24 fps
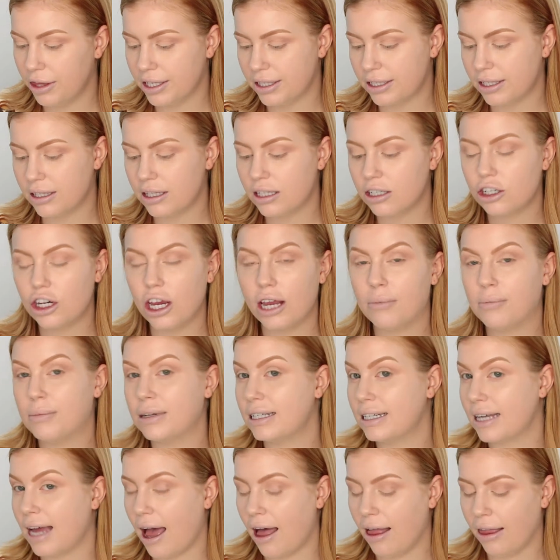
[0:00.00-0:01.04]
This is the shade
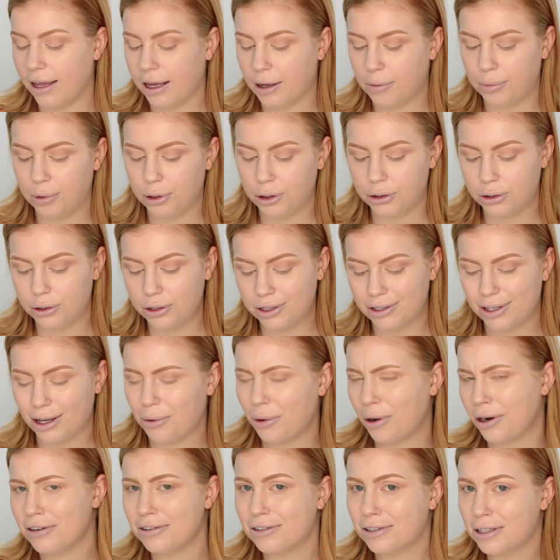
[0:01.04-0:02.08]
Metallic Blue because I
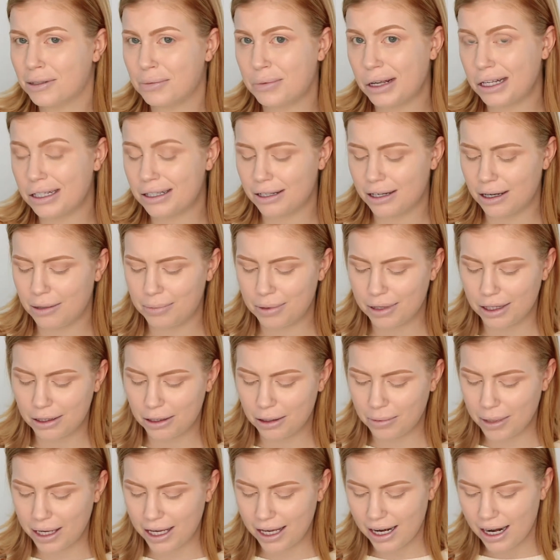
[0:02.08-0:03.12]
wanted to spice it up a
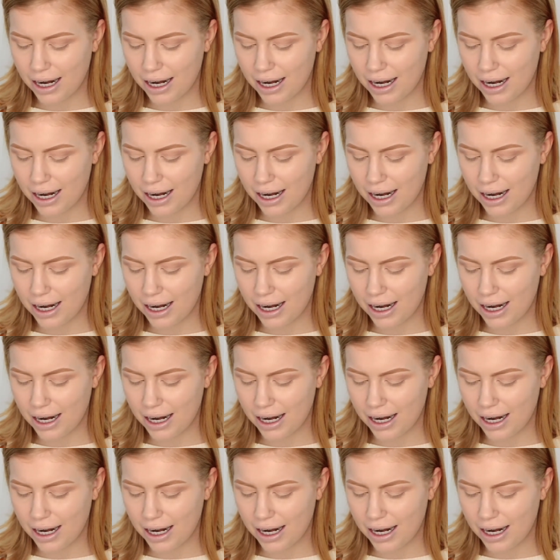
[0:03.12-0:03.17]
little bit.